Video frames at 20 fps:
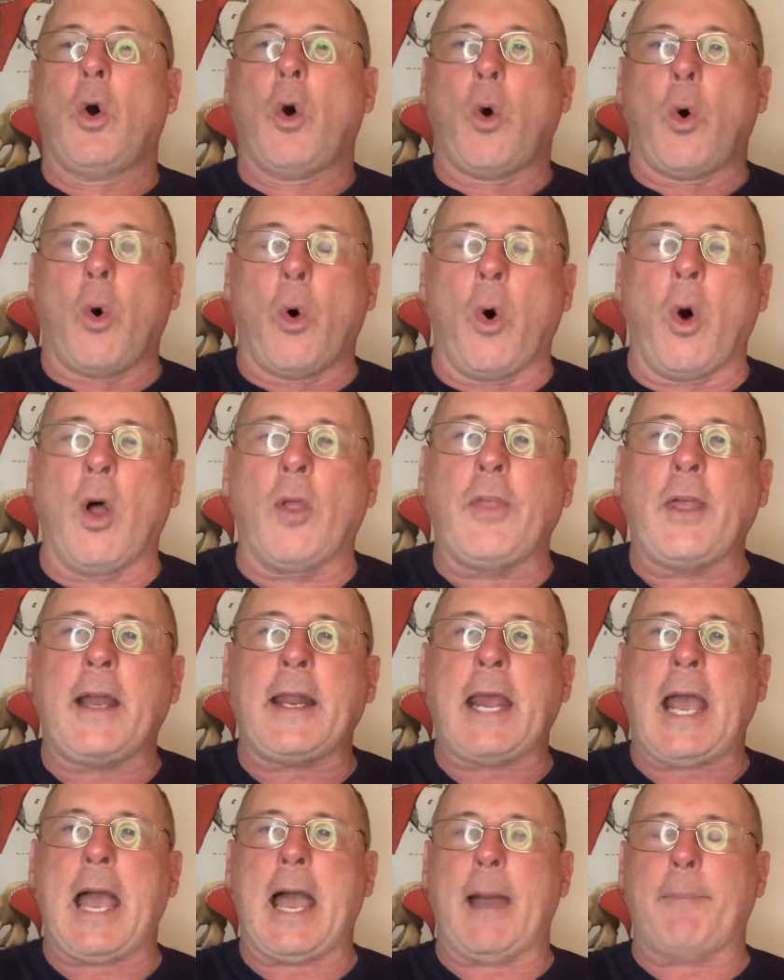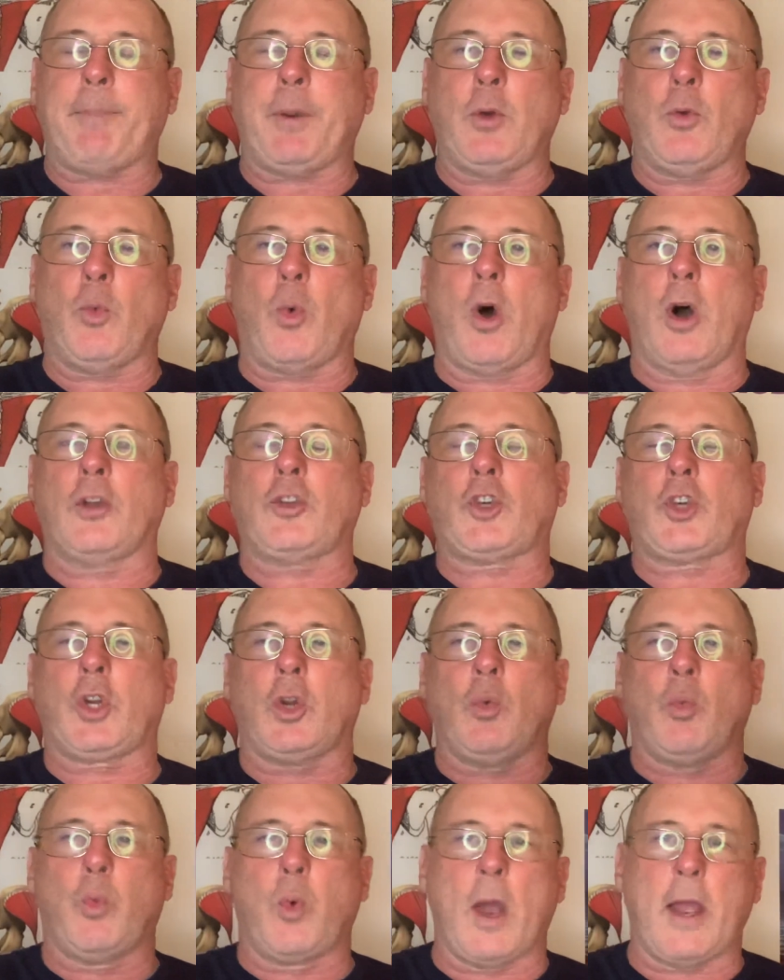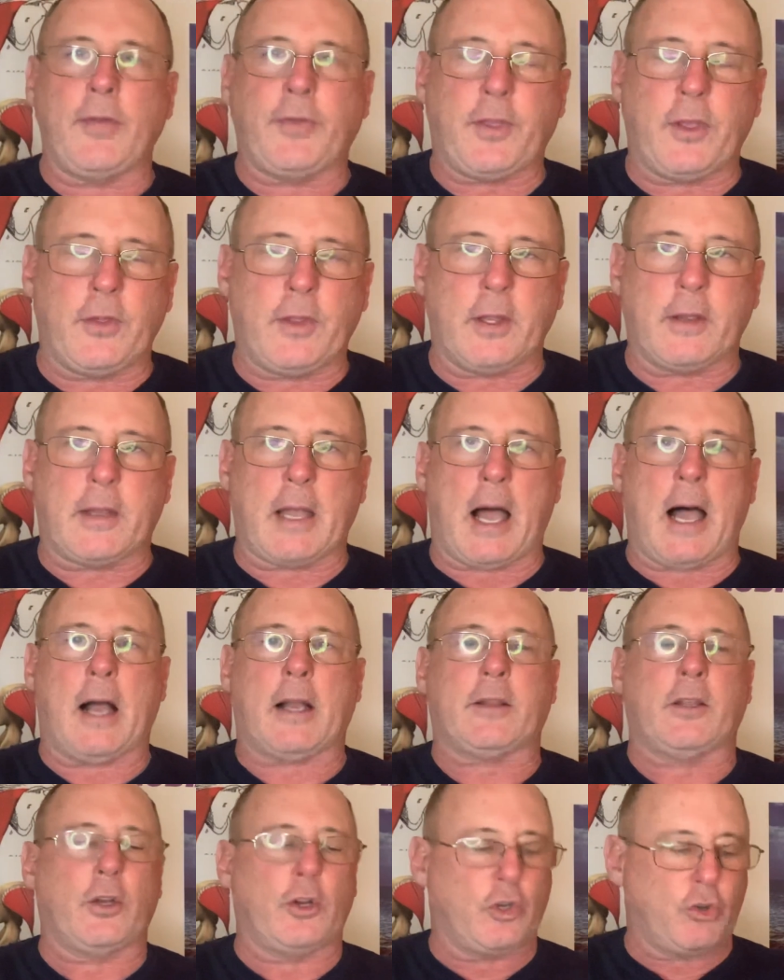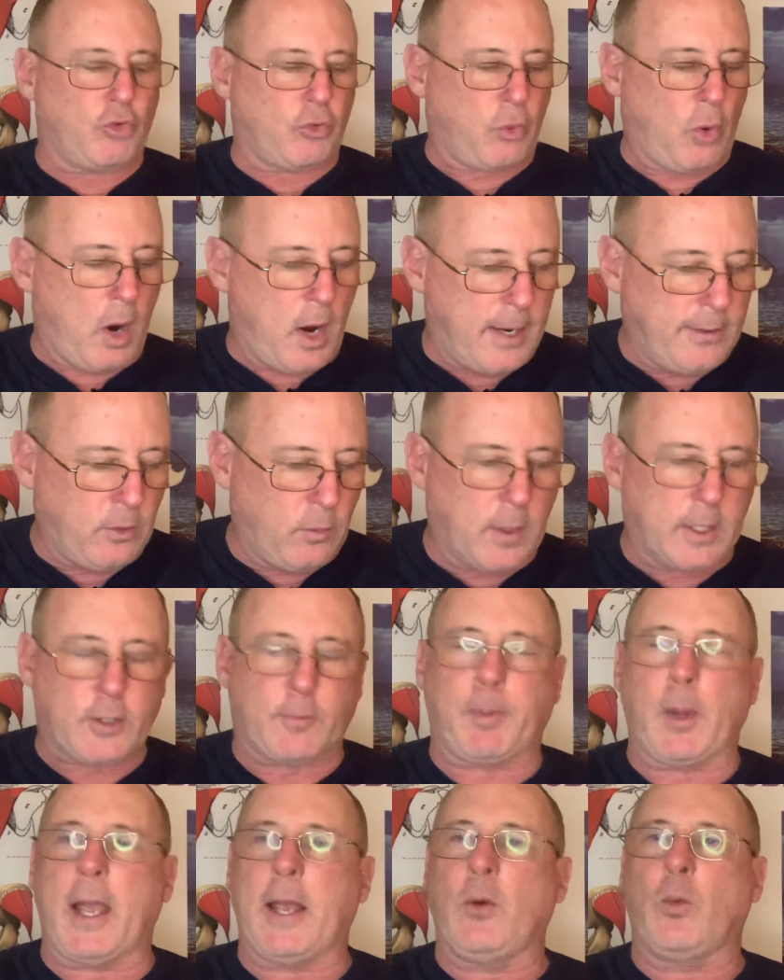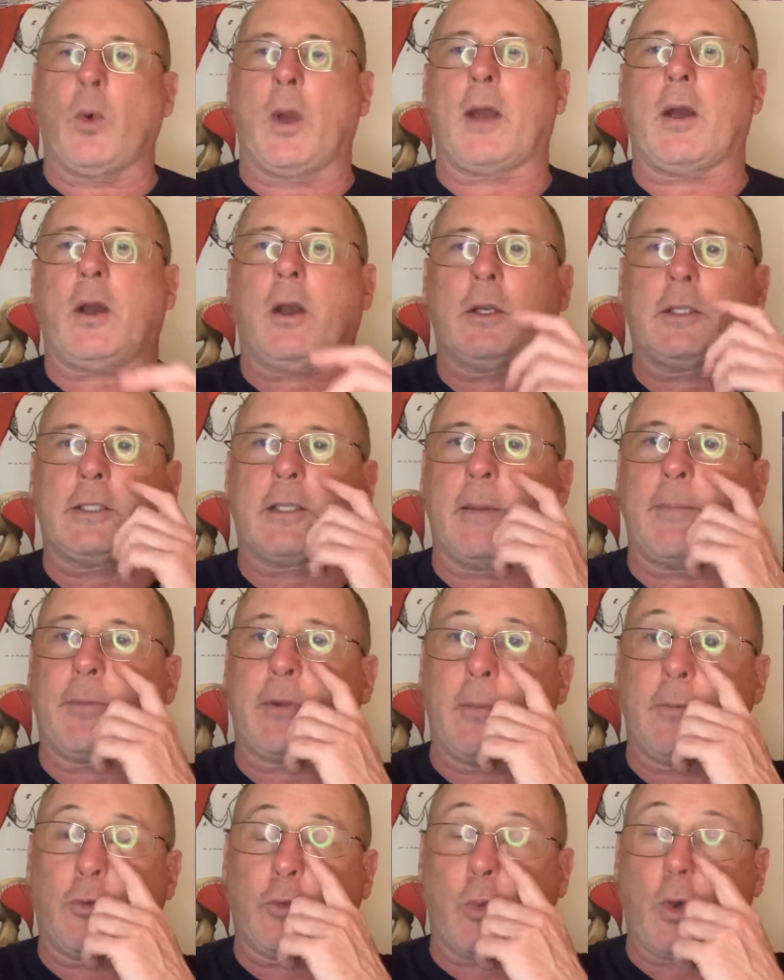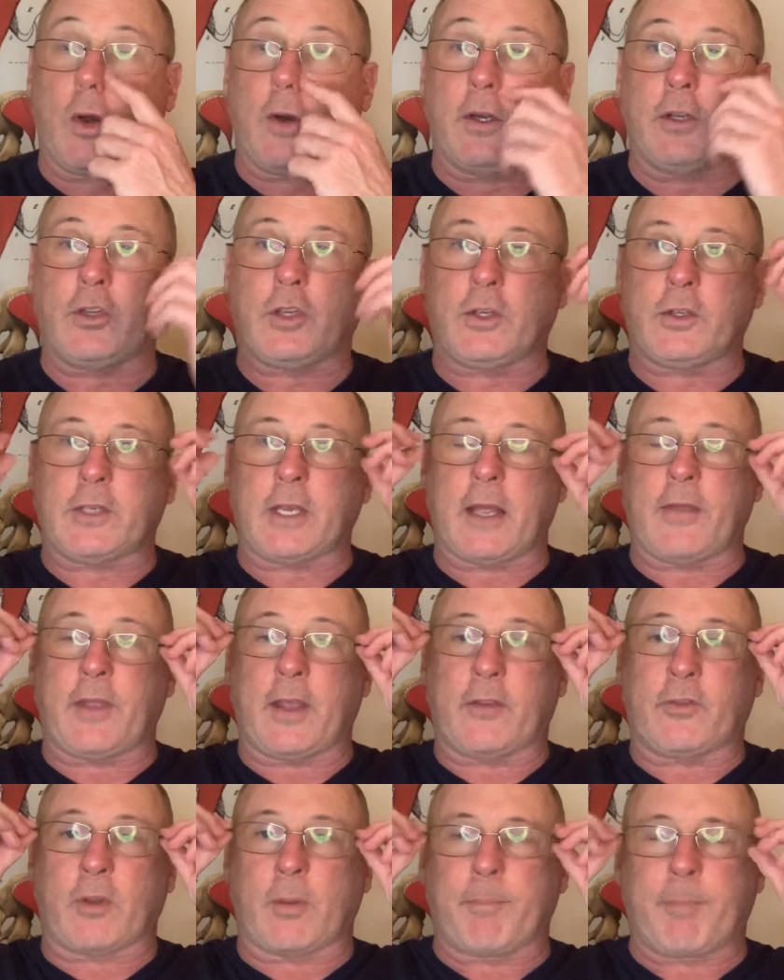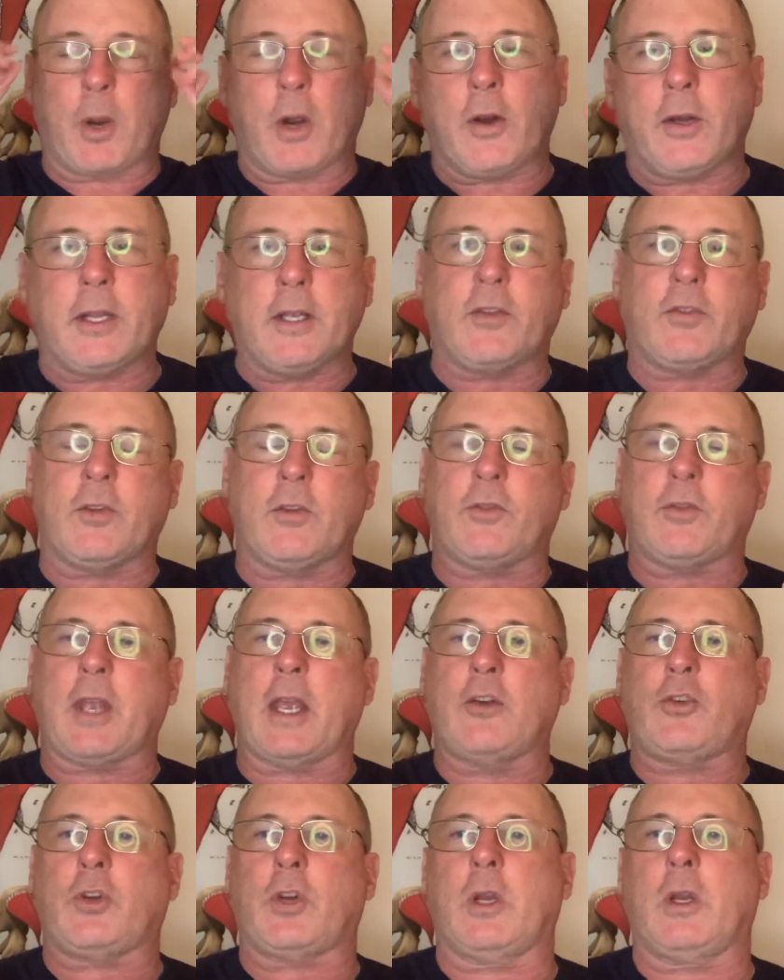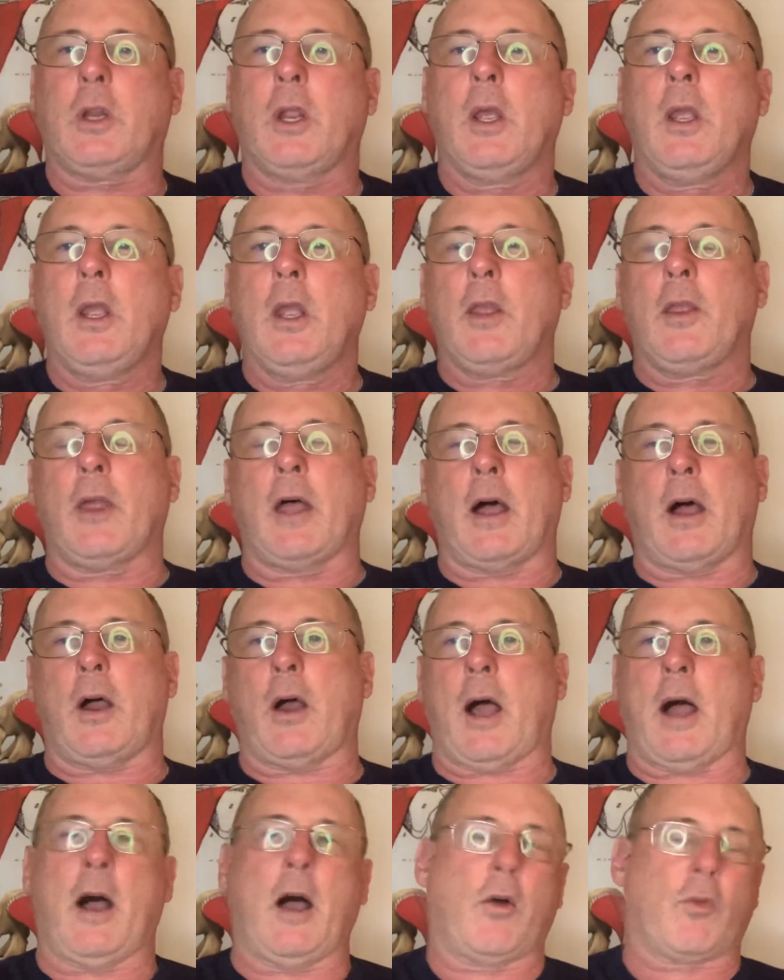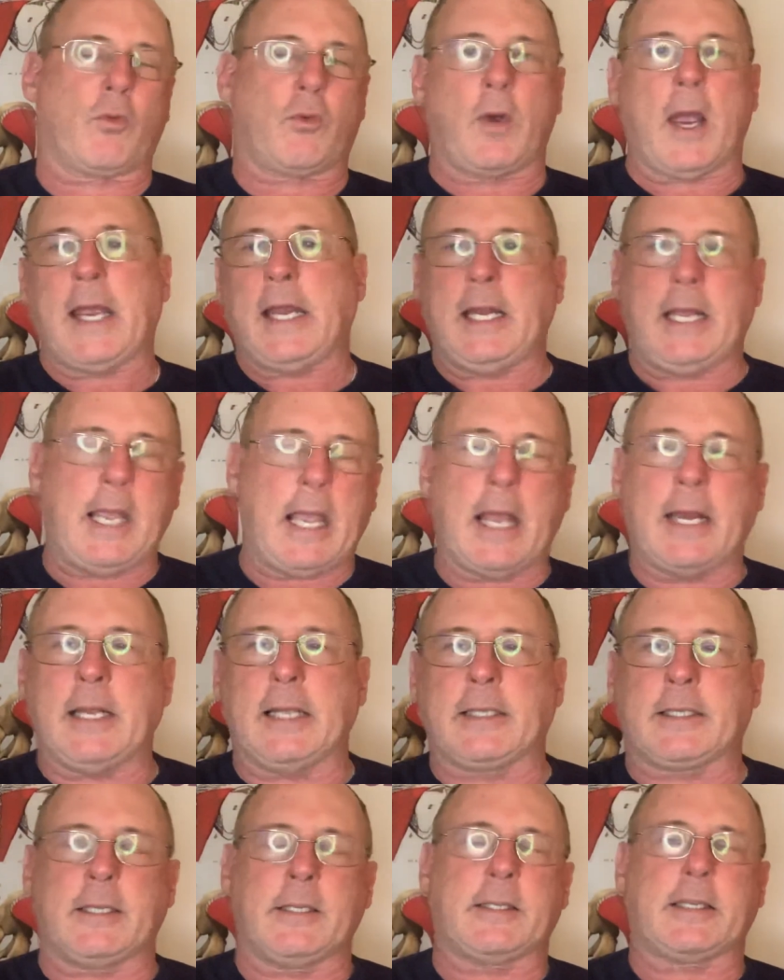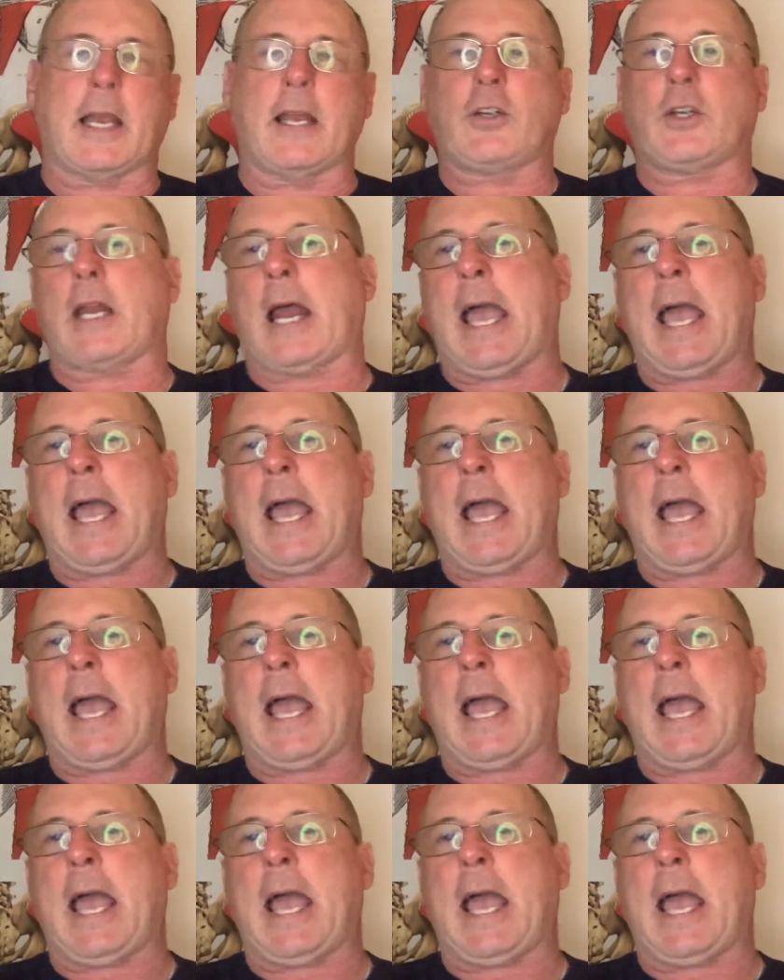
All that happened was she went to the doctor to try to explain where her symptoms were, and she said there's a burning sensation, a radiating sensation.